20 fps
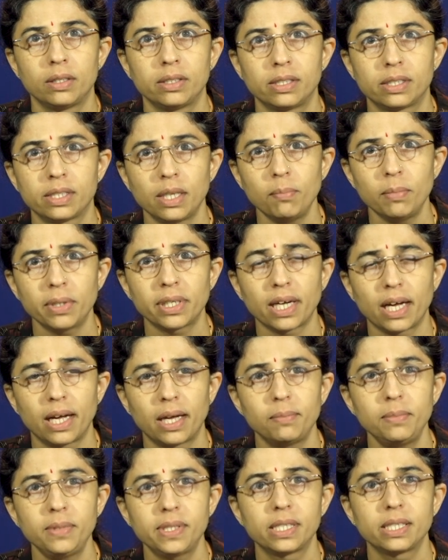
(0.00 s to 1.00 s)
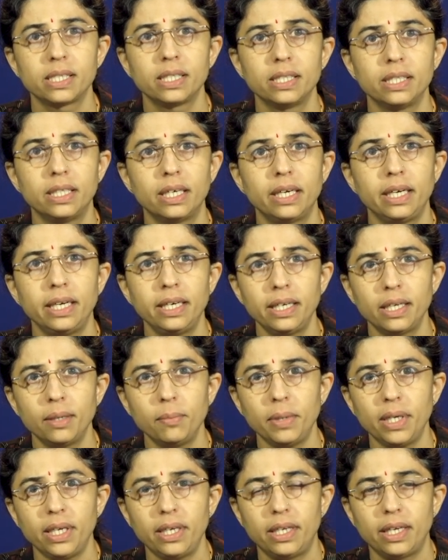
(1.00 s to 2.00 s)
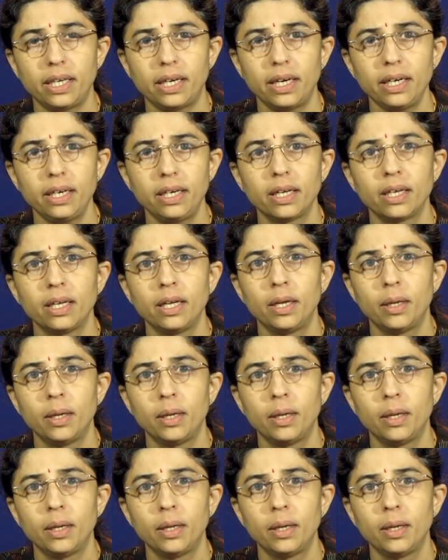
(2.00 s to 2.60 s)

Sometimes the intermediate